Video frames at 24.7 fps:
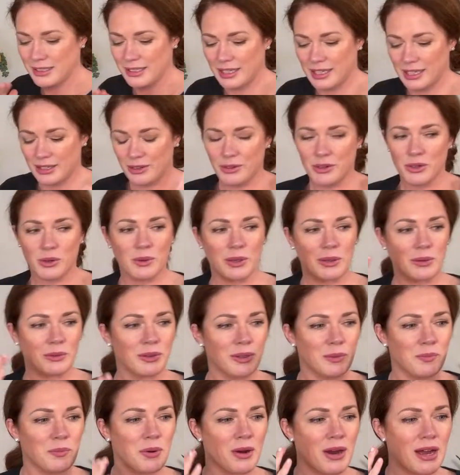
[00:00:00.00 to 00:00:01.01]
I don't know what
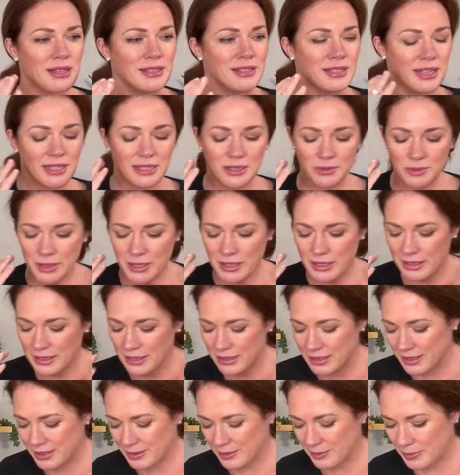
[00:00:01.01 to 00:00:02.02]
the process
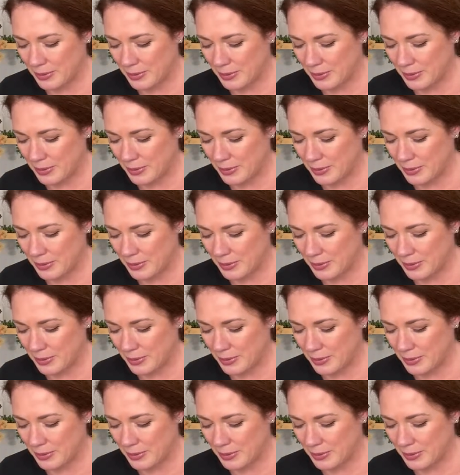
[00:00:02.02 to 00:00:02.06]
was,